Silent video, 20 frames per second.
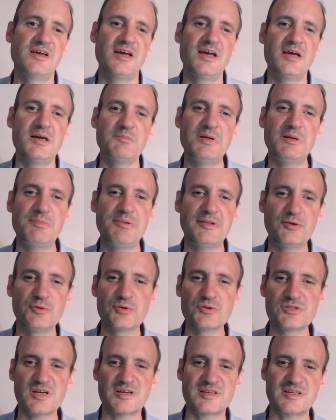People use
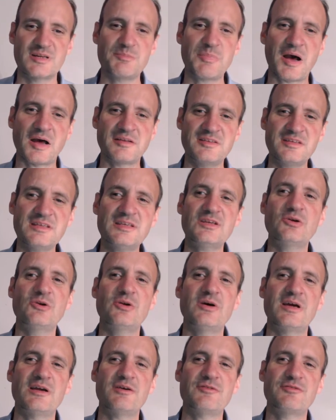that in particular
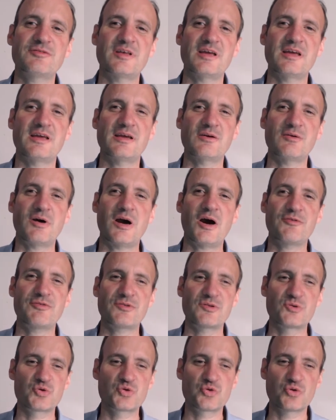if they have to
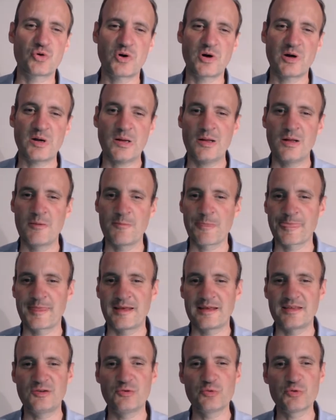store
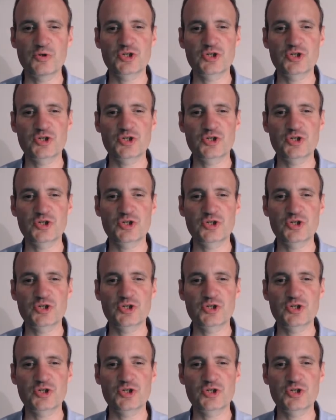huge